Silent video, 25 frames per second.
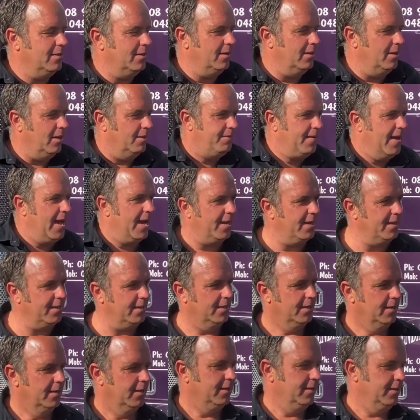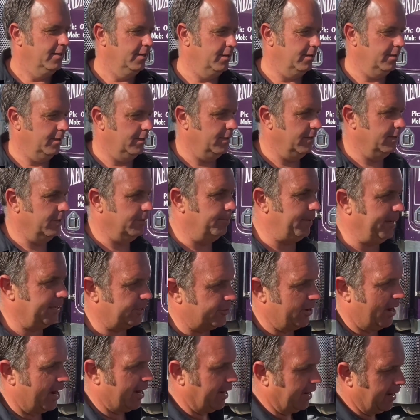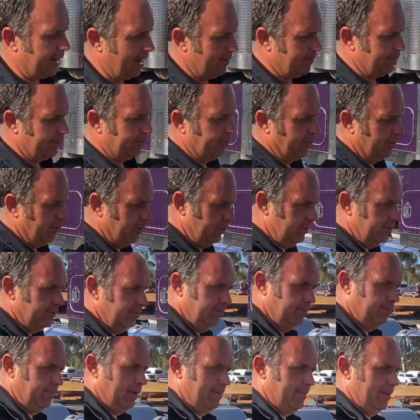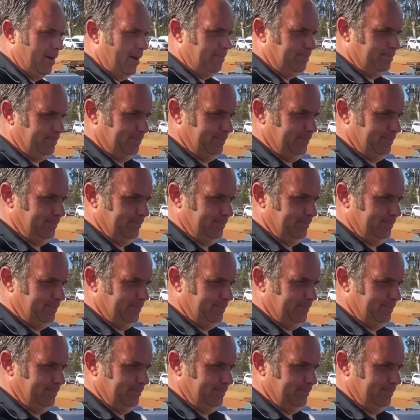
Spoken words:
I've had it. Big trucker coming through. Bob.